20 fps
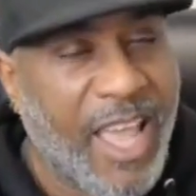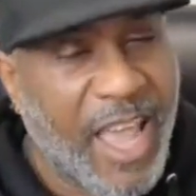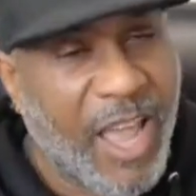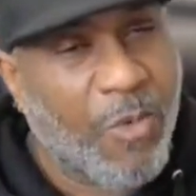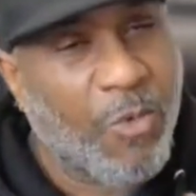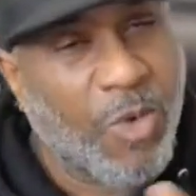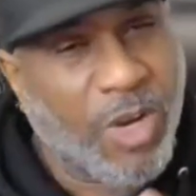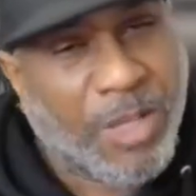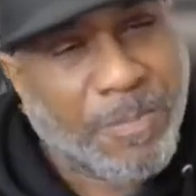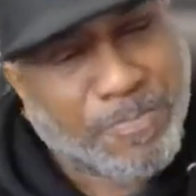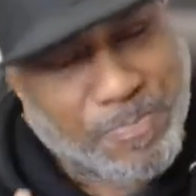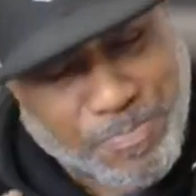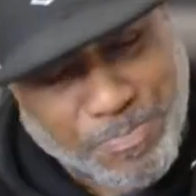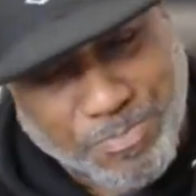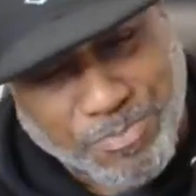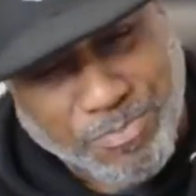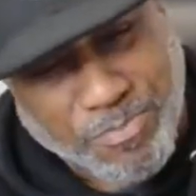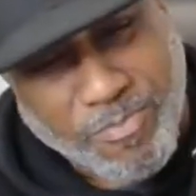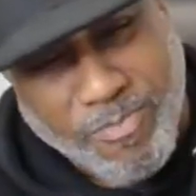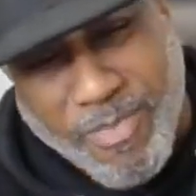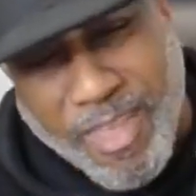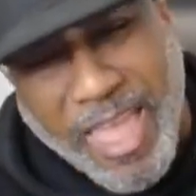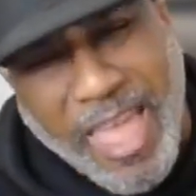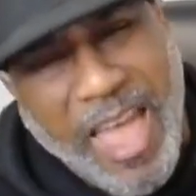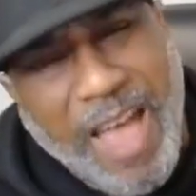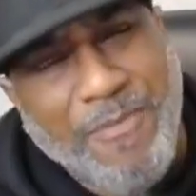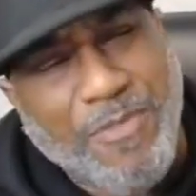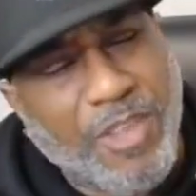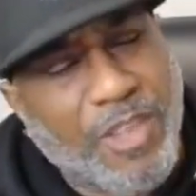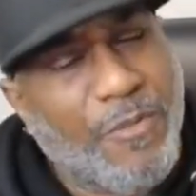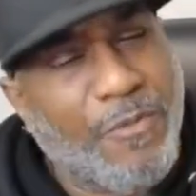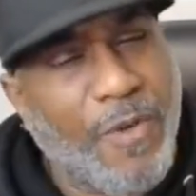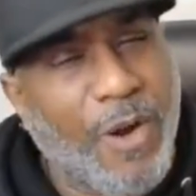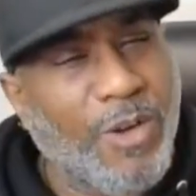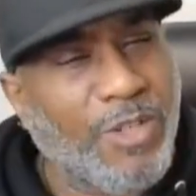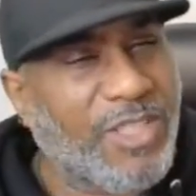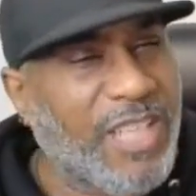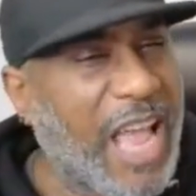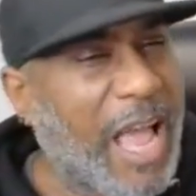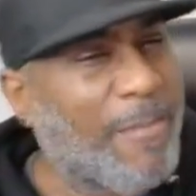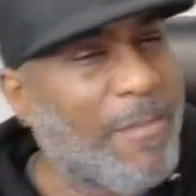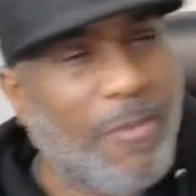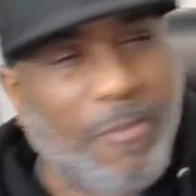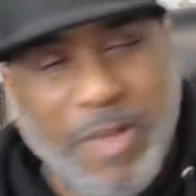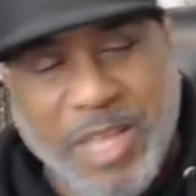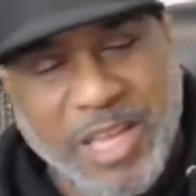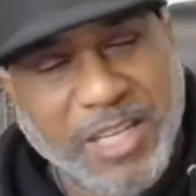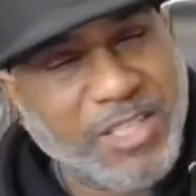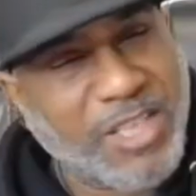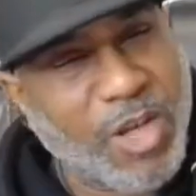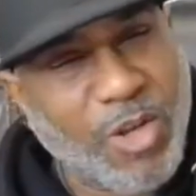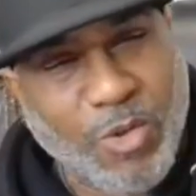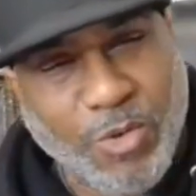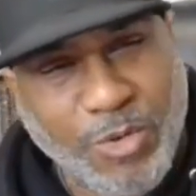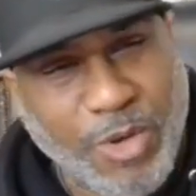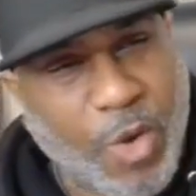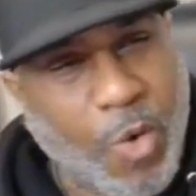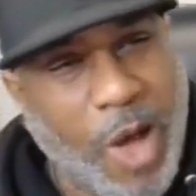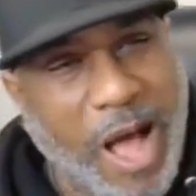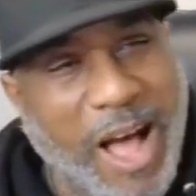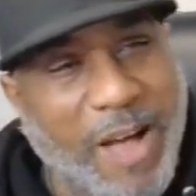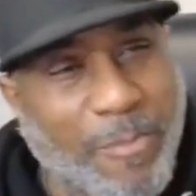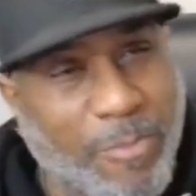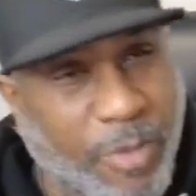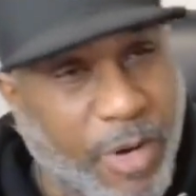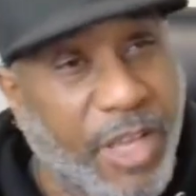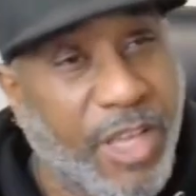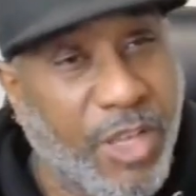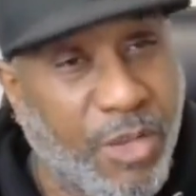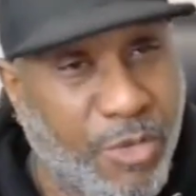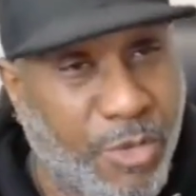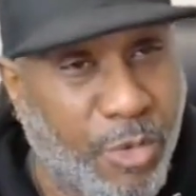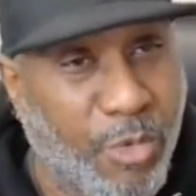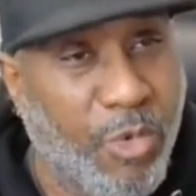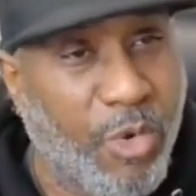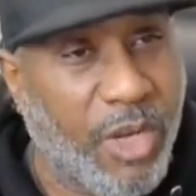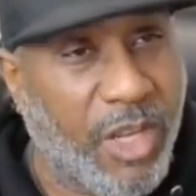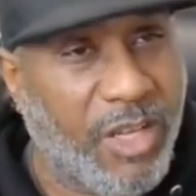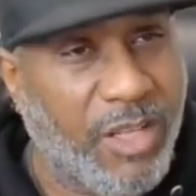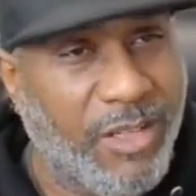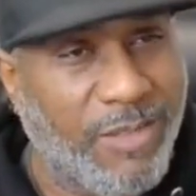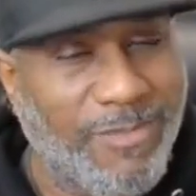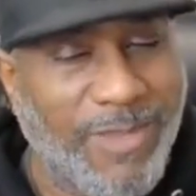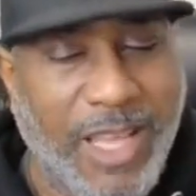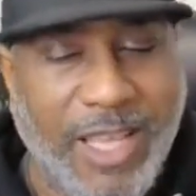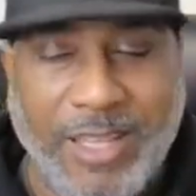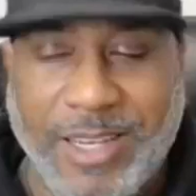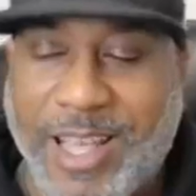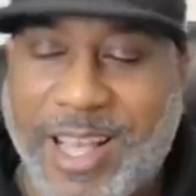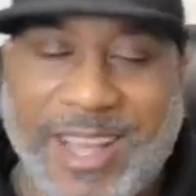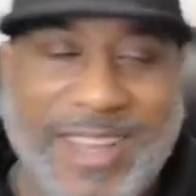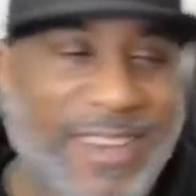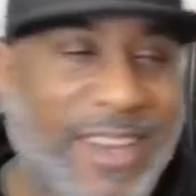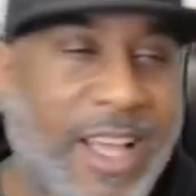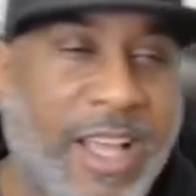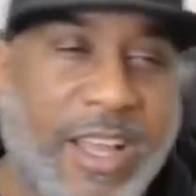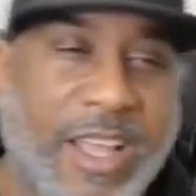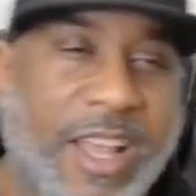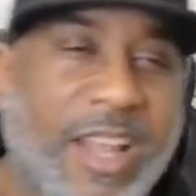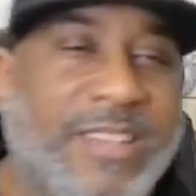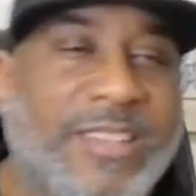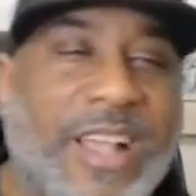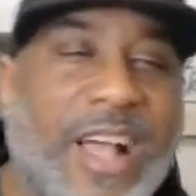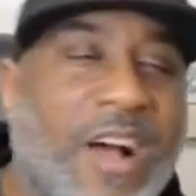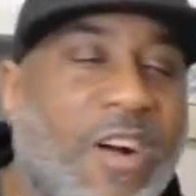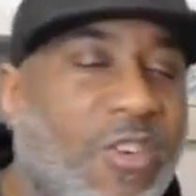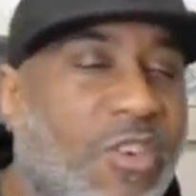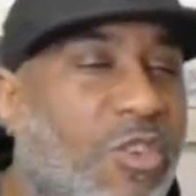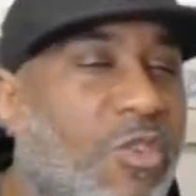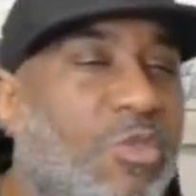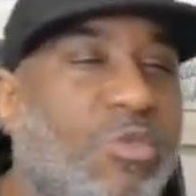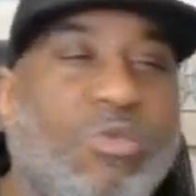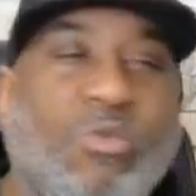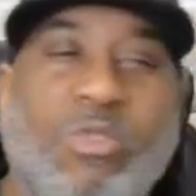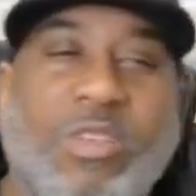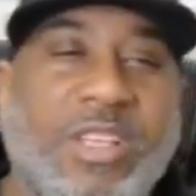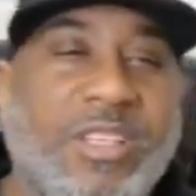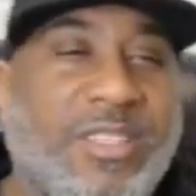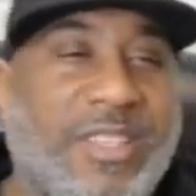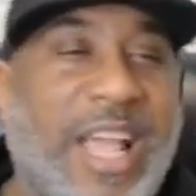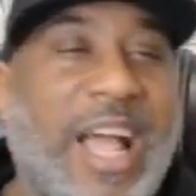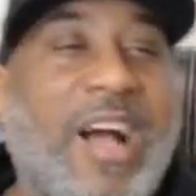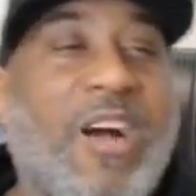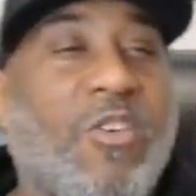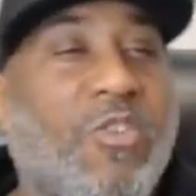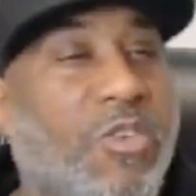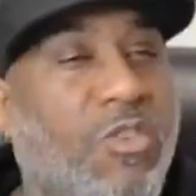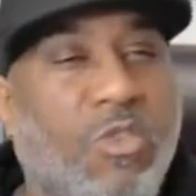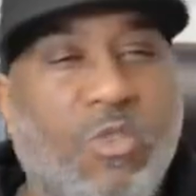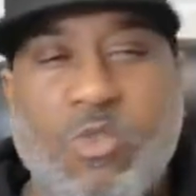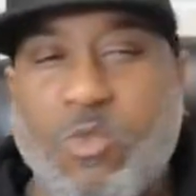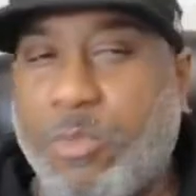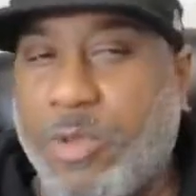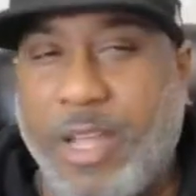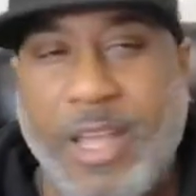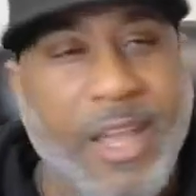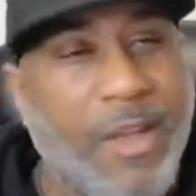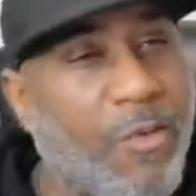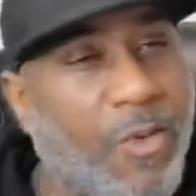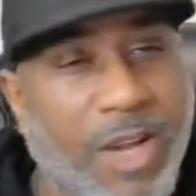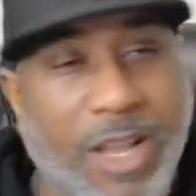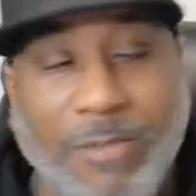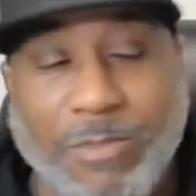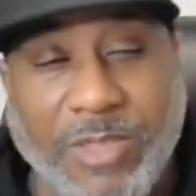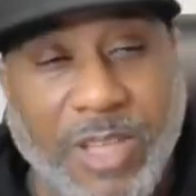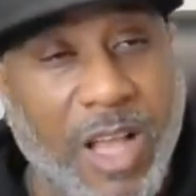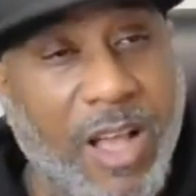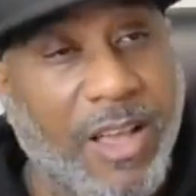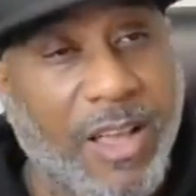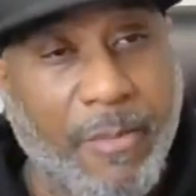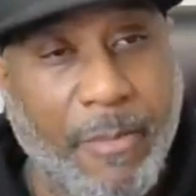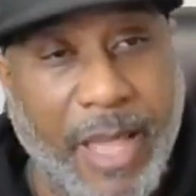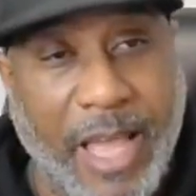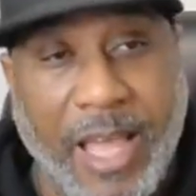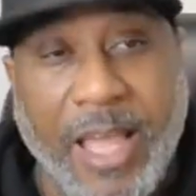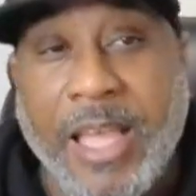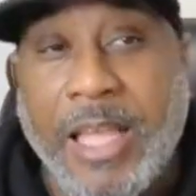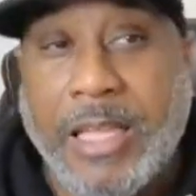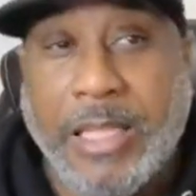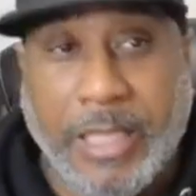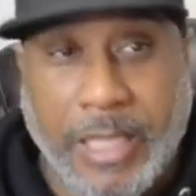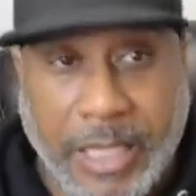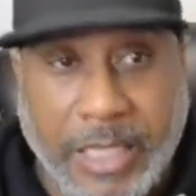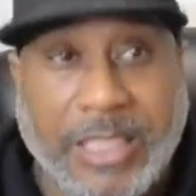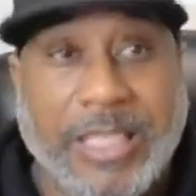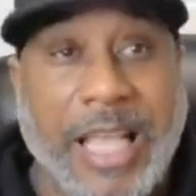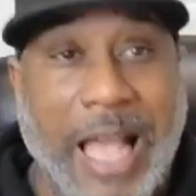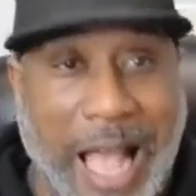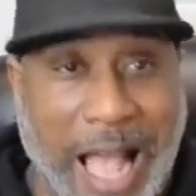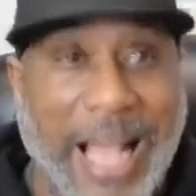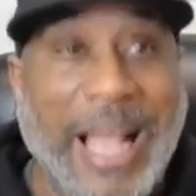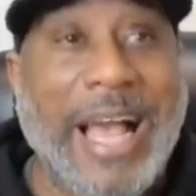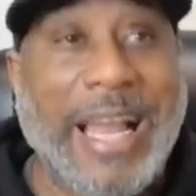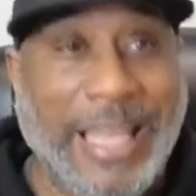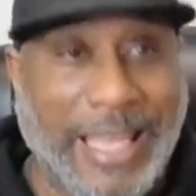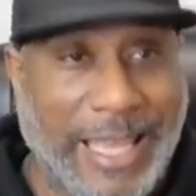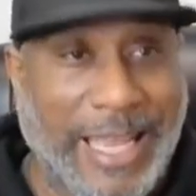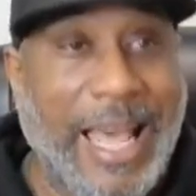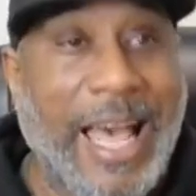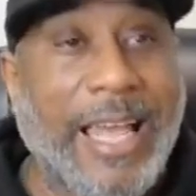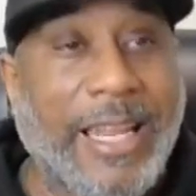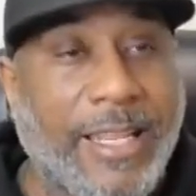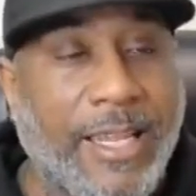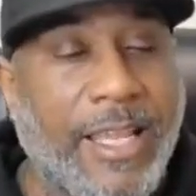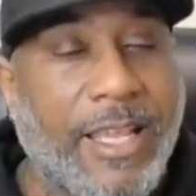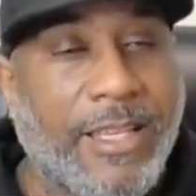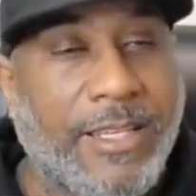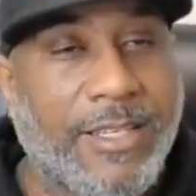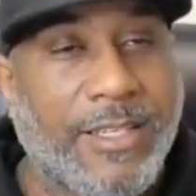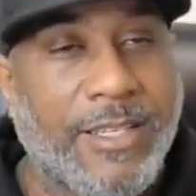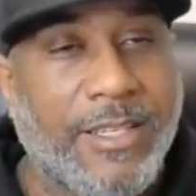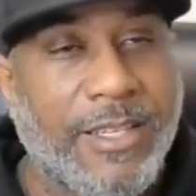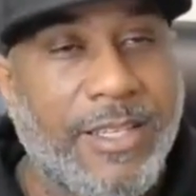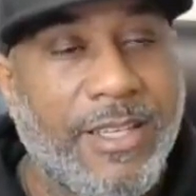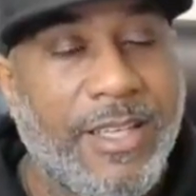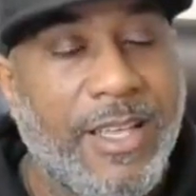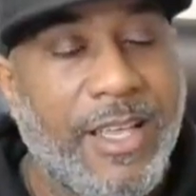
And what after the first time of being told no, I'll bring you through it. Like, no, no, no, that's all cool. It sound cool, but that ain't what I'm talking about. This, I got to get out of this.